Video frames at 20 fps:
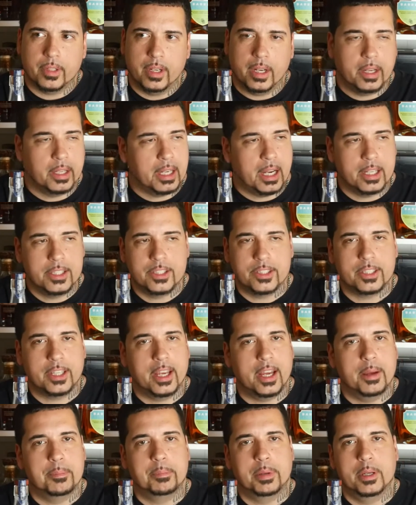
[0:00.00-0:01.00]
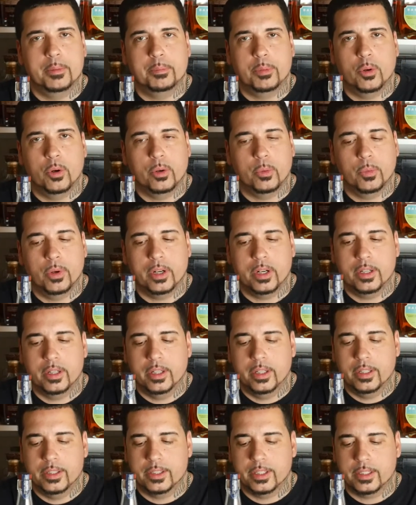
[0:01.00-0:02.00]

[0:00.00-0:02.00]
I just can't pinpoint what it is.